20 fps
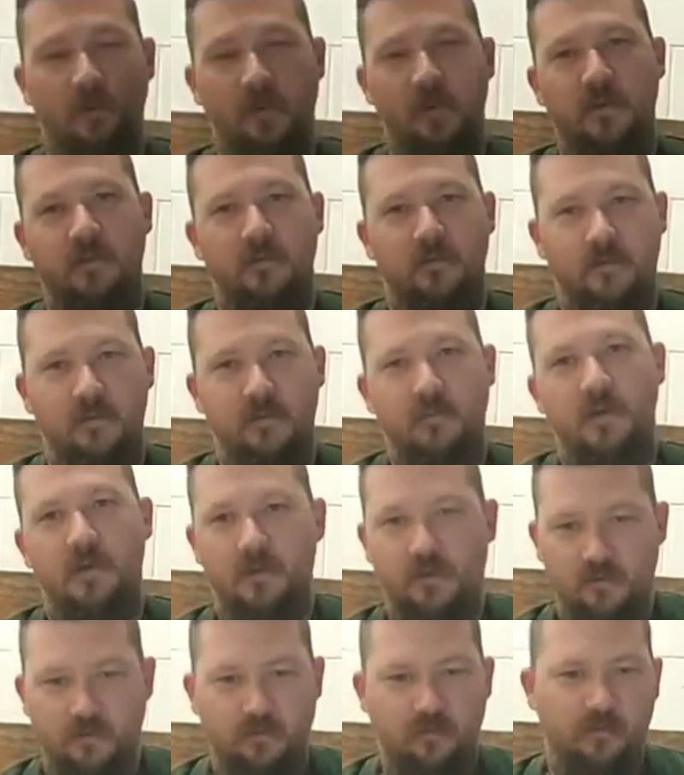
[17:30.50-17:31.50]
doing the
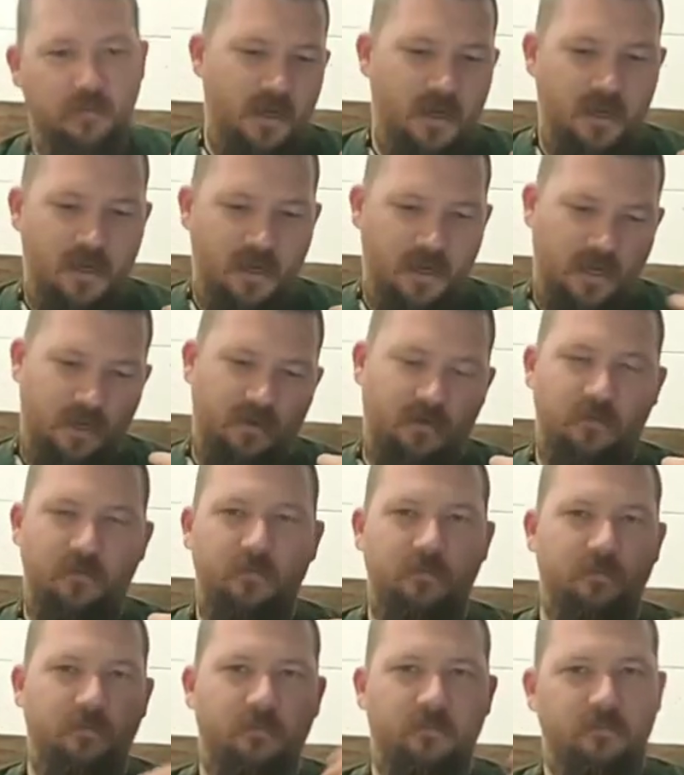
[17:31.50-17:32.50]
mushroom
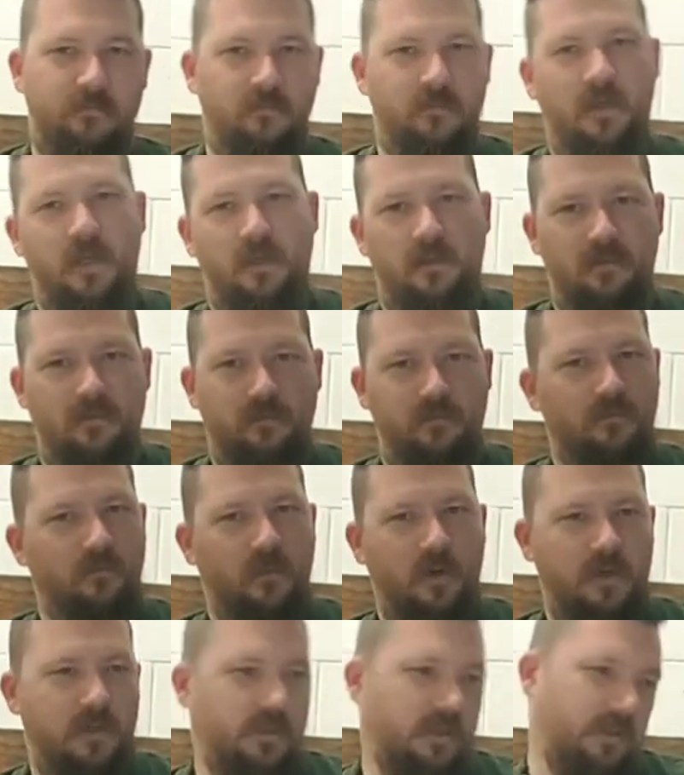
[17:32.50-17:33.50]
out in
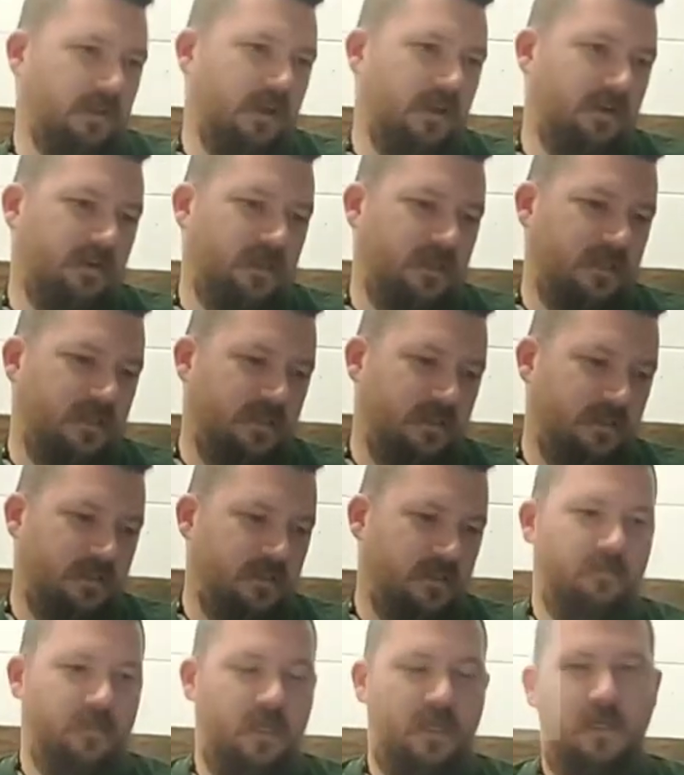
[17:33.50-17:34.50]
reindeer area
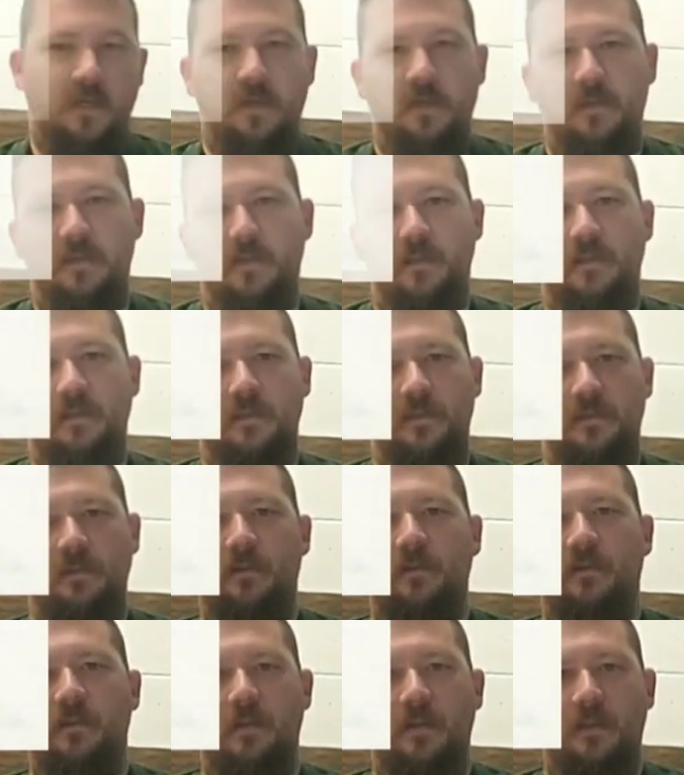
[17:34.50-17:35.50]

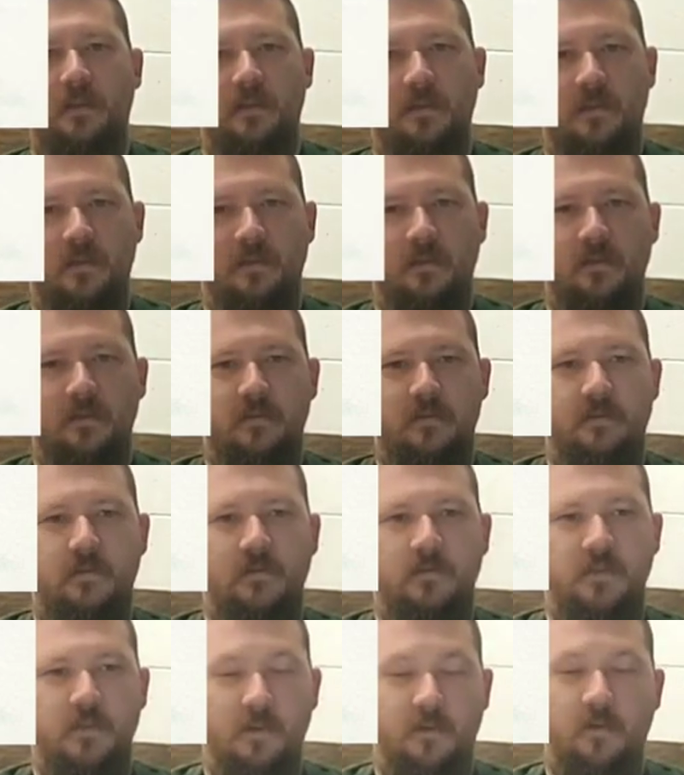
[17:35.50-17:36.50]
because the
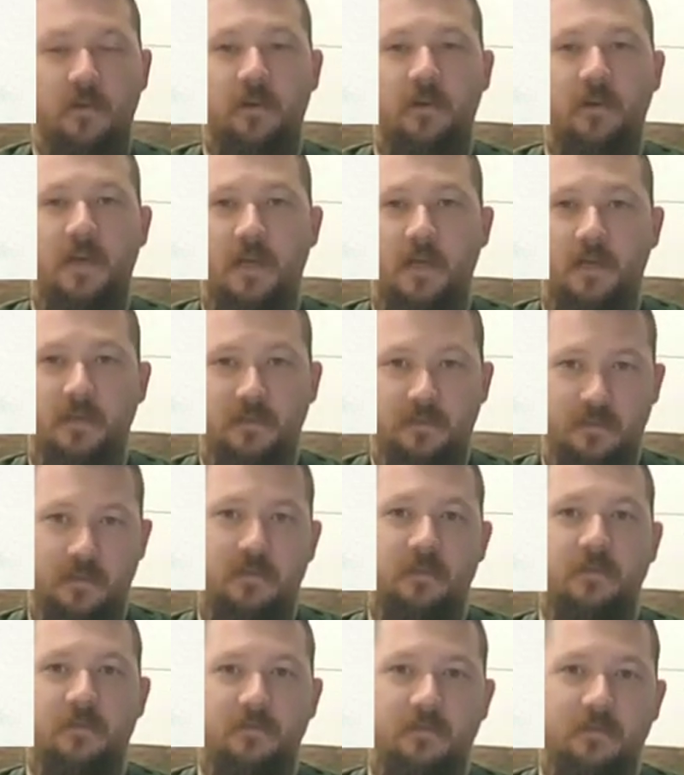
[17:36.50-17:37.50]
urine
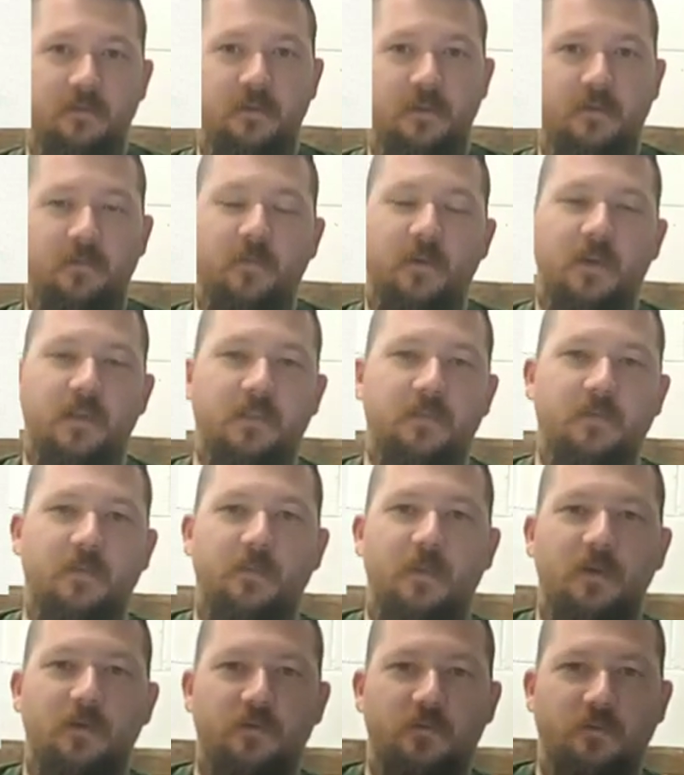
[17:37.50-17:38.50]
has the effects of the
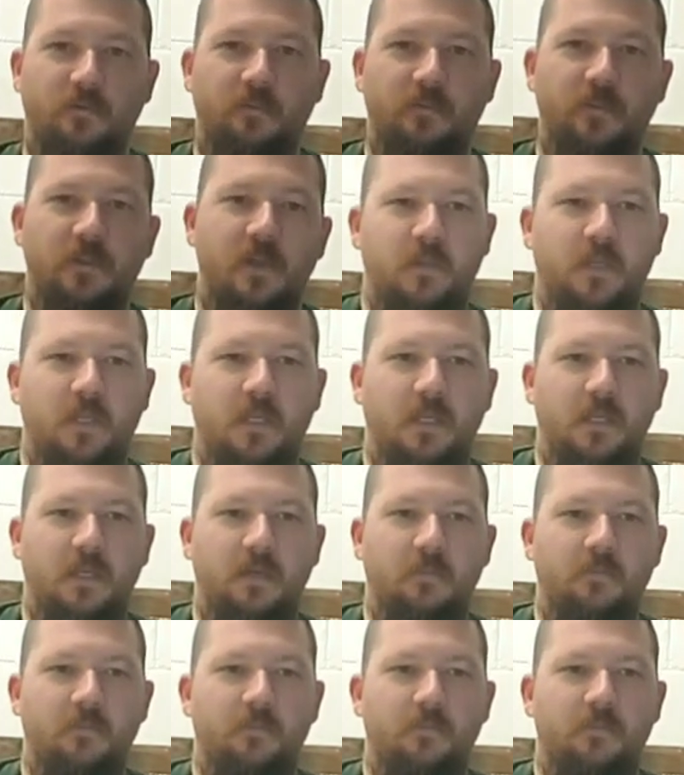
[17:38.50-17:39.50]
mushrooms,
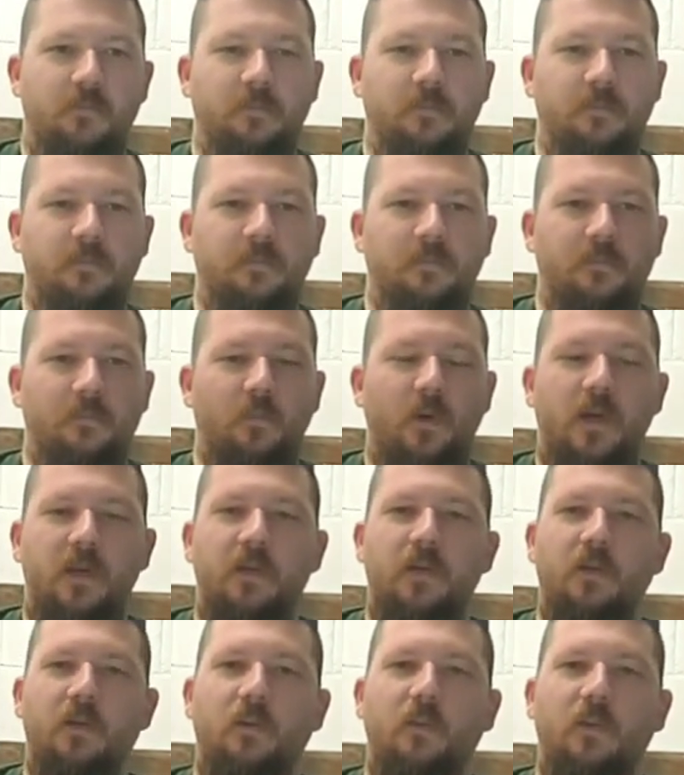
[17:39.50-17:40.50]
the
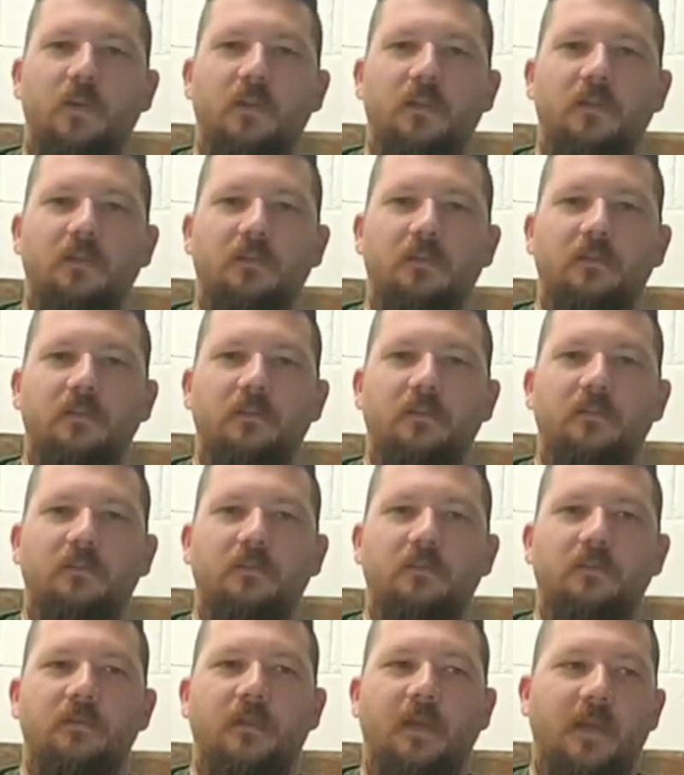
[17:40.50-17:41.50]
reindeer will
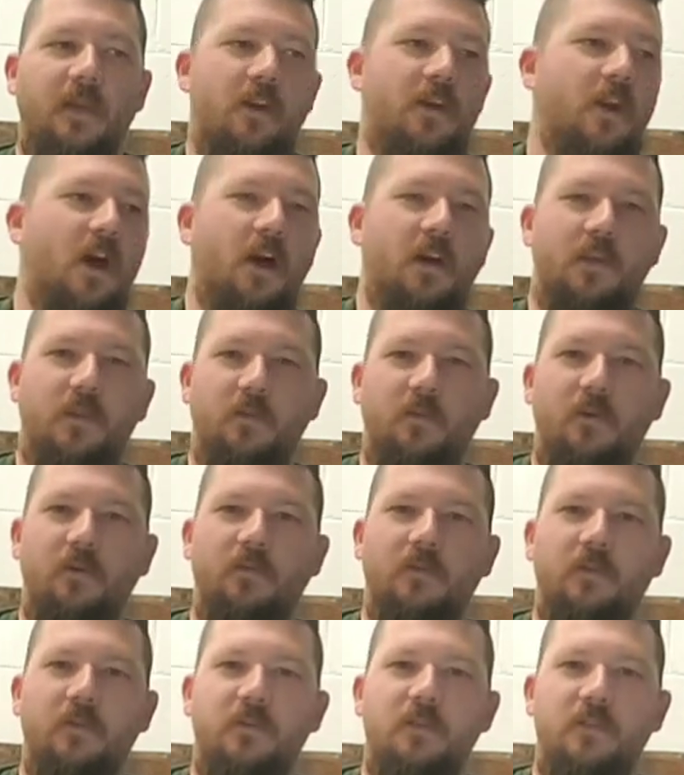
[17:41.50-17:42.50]
like knock you
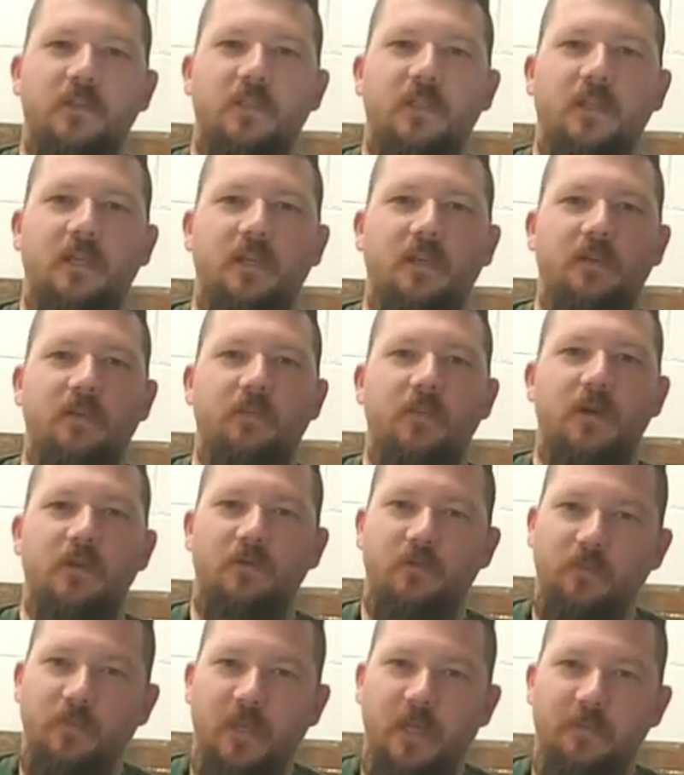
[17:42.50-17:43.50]
over just to get at your
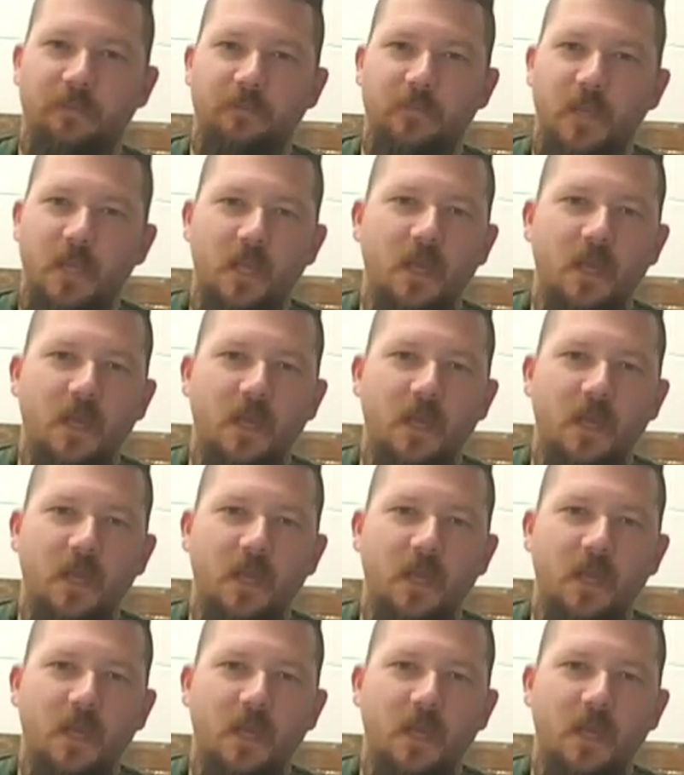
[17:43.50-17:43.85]
mushroom pee.